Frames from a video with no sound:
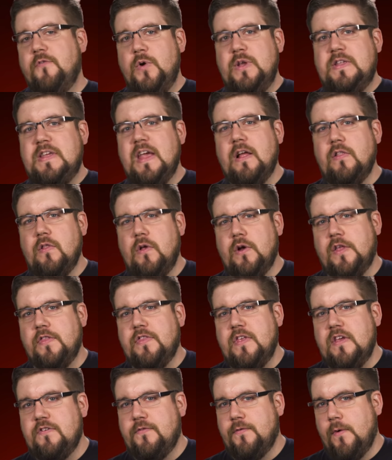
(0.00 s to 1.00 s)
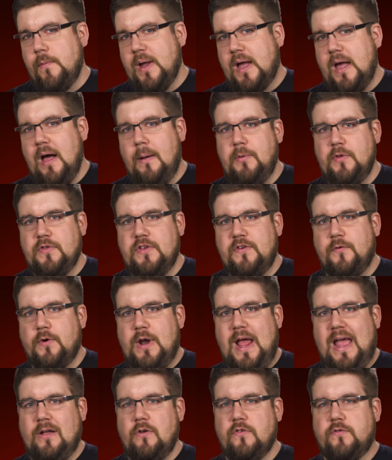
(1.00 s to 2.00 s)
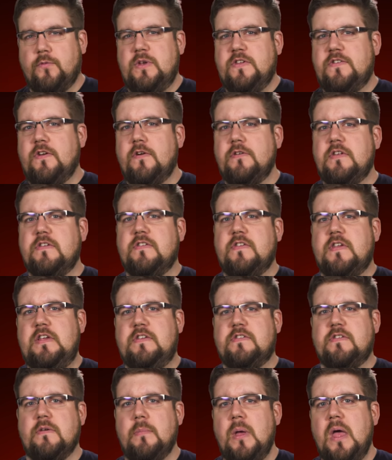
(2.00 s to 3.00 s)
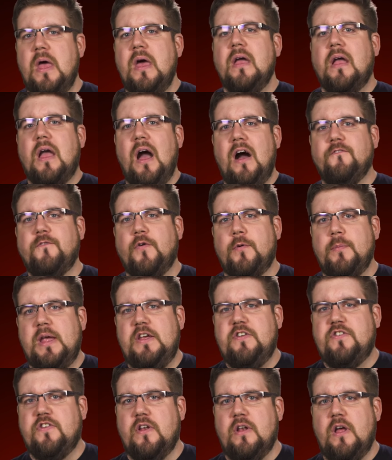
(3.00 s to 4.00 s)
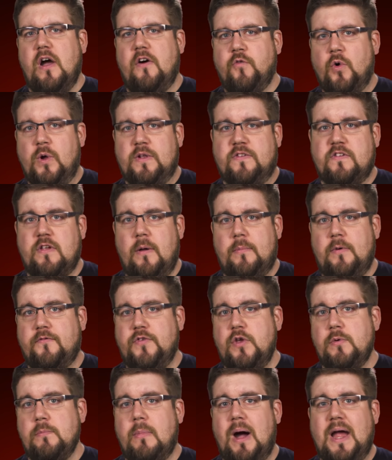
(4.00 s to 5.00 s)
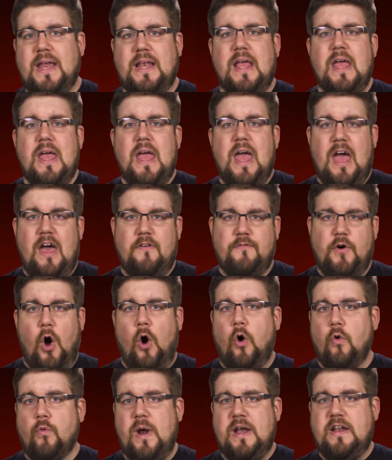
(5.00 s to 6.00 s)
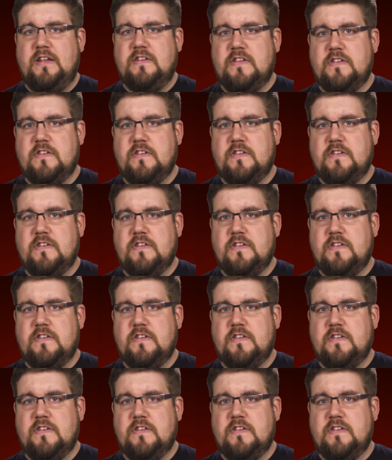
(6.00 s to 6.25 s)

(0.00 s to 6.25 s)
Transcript: If we take a look at this from a couple different angles, we start to see some confirmation of what some of you might have already